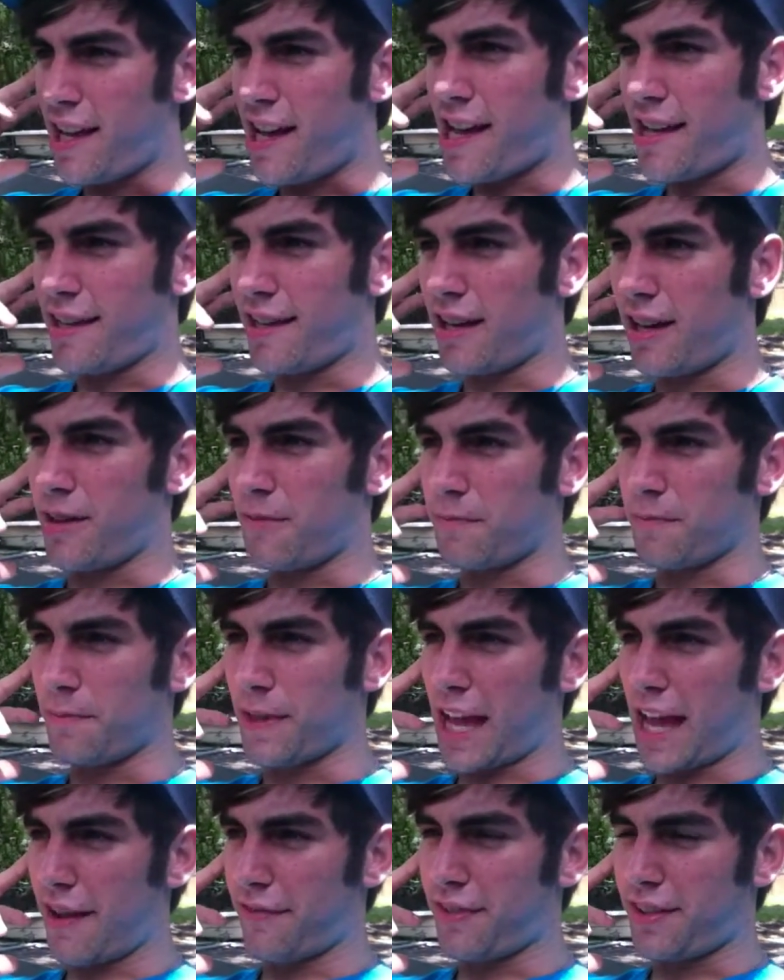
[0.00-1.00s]
And um,
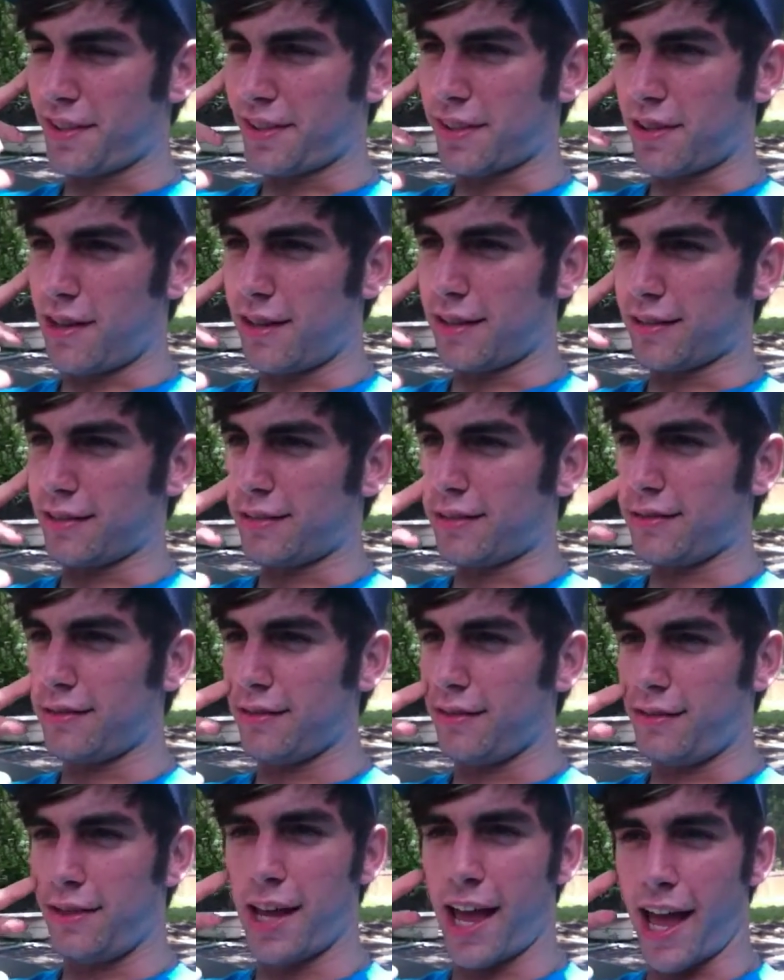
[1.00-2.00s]
half the
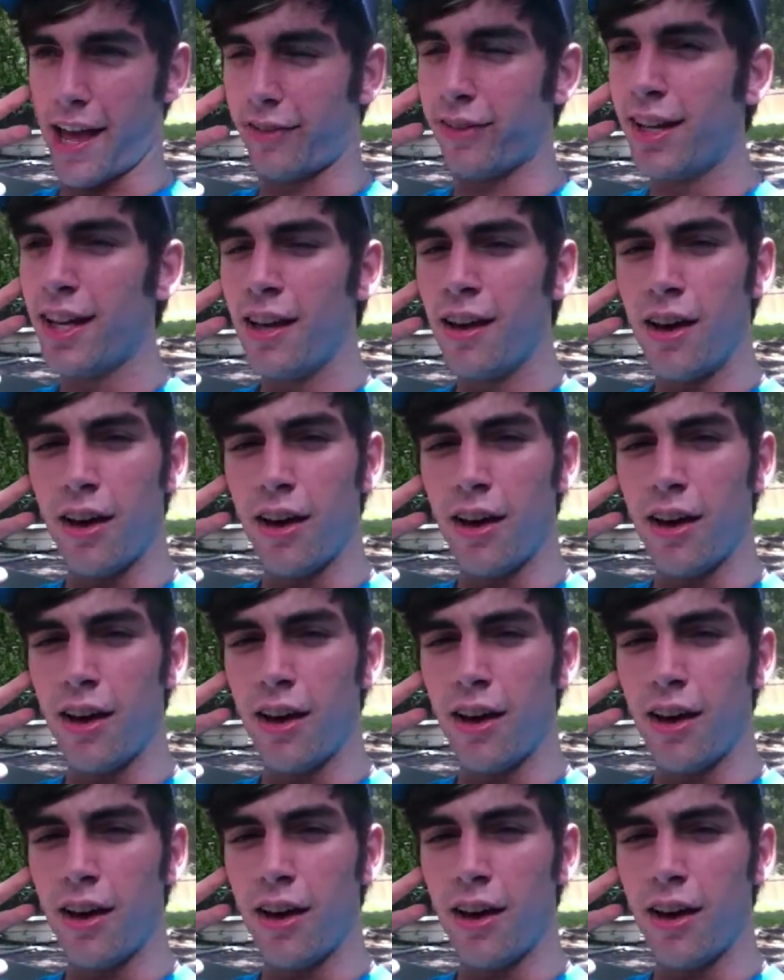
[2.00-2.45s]
songs, half